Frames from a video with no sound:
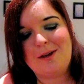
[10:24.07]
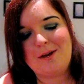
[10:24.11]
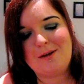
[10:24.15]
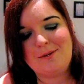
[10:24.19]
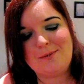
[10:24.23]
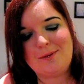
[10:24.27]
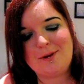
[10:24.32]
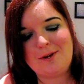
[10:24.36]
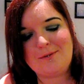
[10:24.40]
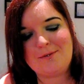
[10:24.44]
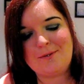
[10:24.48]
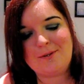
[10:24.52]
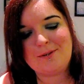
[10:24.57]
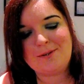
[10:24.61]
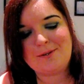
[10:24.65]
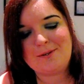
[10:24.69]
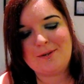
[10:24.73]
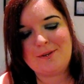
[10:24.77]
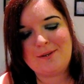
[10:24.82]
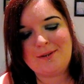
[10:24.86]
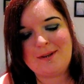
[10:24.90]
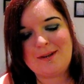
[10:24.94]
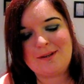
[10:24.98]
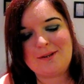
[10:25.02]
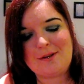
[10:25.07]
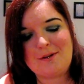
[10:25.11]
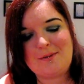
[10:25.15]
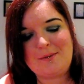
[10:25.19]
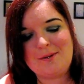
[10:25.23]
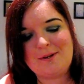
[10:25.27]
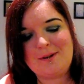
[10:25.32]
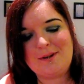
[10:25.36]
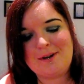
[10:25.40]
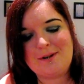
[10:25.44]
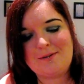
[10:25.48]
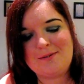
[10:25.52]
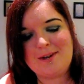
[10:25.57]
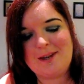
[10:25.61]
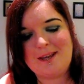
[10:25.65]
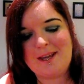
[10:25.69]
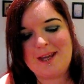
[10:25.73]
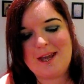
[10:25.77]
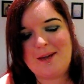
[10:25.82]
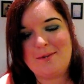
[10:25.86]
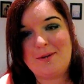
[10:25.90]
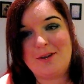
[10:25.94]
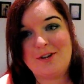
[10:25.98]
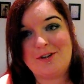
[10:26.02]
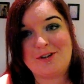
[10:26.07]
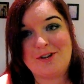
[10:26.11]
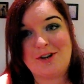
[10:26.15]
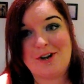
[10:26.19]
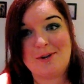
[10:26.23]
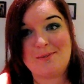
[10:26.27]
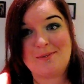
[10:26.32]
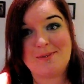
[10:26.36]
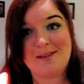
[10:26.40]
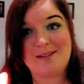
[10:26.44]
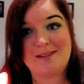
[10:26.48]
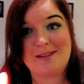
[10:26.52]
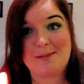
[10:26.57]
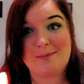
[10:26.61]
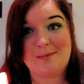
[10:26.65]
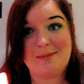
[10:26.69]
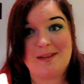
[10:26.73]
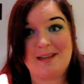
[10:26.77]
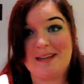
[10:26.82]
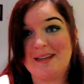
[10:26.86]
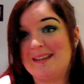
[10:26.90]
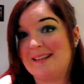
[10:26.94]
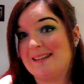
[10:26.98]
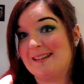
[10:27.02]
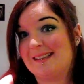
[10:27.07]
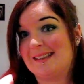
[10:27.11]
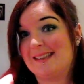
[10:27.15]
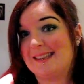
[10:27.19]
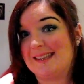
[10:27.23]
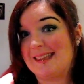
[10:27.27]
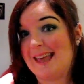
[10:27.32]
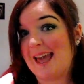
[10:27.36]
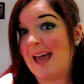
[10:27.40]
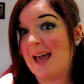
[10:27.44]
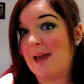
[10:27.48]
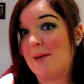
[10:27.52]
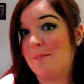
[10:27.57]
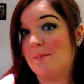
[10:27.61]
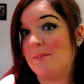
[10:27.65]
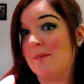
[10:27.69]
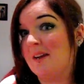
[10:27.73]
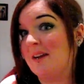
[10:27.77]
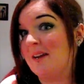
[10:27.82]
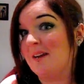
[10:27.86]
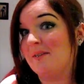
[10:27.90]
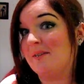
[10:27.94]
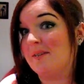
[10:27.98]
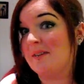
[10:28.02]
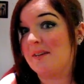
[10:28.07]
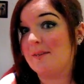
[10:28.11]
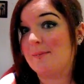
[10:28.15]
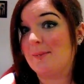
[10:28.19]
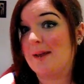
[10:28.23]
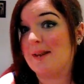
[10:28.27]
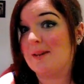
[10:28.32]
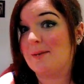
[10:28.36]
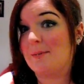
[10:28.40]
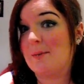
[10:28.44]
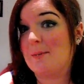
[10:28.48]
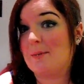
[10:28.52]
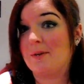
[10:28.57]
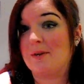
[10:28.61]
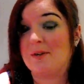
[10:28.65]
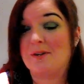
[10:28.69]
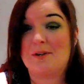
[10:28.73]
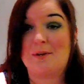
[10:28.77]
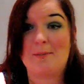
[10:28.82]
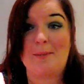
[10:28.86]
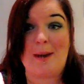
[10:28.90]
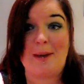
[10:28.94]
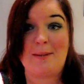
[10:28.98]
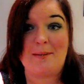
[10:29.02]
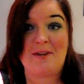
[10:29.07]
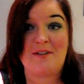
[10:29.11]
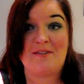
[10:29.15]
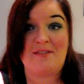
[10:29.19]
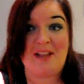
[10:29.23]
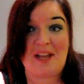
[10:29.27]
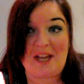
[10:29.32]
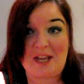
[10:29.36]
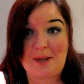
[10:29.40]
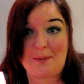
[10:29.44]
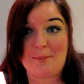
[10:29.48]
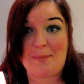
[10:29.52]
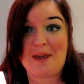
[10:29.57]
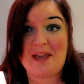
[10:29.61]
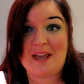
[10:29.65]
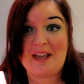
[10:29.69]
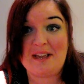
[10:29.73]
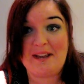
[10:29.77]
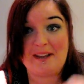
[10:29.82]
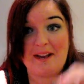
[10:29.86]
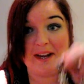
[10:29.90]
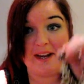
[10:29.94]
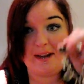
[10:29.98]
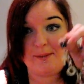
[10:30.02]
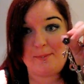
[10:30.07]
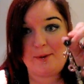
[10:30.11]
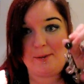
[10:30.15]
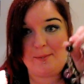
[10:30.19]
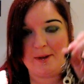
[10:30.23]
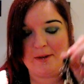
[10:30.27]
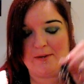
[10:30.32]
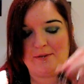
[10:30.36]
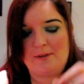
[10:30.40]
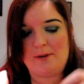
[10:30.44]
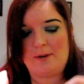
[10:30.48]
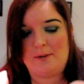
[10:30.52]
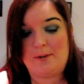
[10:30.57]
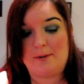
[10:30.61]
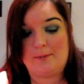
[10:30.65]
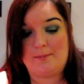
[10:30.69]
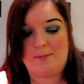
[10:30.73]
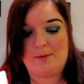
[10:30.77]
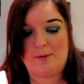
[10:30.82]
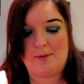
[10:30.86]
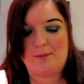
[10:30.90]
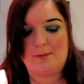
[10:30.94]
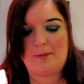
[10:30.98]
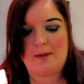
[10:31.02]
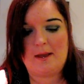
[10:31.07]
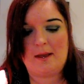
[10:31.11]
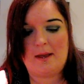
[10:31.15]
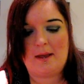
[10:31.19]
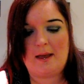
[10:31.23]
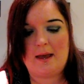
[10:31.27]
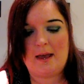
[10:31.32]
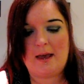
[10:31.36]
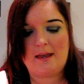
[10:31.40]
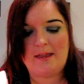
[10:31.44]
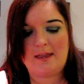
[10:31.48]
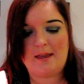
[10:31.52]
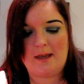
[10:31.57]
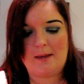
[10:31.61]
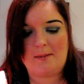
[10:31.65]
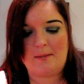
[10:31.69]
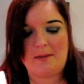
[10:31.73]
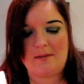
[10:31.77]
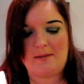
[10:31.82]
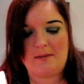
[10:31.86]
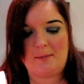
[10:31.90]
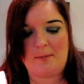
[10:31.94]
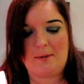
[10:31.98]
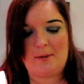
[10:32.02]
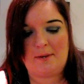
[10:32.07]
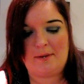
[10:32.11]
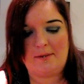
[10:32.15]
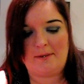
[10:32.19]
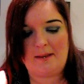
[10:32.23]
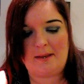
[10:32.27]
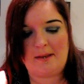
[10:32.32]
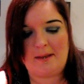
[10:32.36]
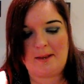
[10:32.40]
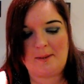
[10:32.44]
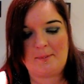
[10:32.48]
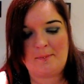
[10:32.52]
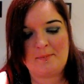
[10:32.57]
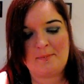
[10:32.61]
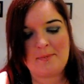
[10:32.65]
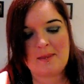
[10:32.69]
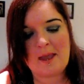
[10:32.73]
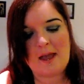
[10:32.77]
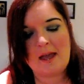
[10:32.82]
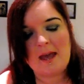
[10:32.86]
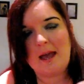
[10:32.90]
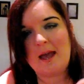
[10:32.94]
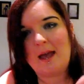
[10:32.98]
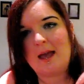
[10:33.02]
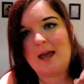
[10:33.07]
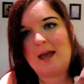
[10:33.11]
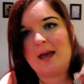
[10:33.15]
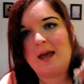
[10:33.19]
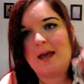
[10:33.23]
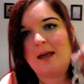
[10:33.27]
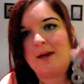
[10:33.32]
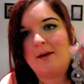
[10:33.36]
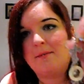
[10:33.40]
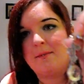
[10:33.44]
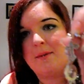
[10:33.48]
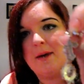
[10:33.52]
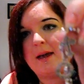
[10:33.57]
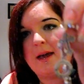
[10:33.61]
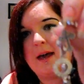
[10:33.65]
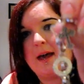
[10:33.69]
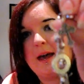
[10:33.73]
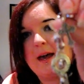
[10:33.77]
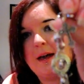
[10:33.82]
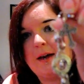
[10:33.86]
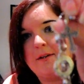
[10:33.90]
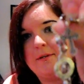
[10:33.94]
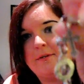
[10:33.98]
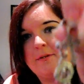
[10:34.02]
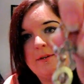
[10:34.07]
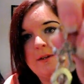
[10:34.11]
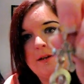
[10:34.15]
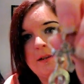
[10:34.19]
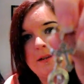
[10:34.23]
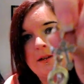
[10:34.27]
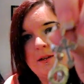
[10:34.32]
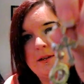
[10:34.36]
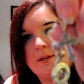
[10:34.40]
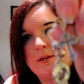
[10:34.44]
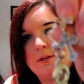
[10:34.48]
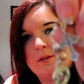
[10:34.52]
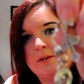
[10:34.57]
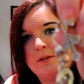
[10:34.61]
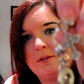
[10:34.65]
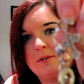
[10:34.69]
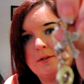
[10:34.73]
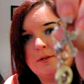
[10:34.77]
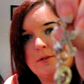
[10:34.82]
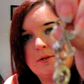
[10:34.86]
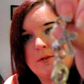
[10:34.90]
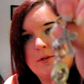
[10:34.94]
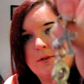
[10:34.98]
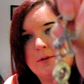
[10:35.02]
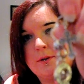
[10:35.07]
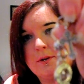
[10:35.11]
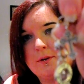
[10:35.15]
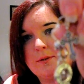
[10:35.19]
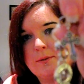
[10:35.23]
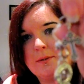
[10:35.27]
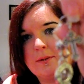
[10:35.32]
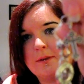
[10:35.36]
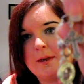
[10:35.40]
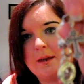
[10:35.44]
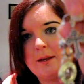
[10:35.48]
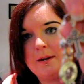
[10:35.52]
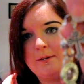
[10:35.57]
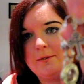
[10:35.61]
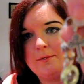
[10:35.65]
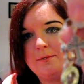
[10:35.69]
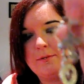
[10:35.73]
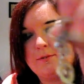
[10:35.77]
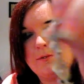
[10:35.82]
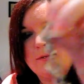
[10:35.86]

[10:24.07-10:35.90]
When I first got this, I wanted everybody to get me a charm that symbolised them, and I was expecting my brother to buy me a flying pig, and he bought me a flower, so I think he missed the point slightly. I have a little cross with kind of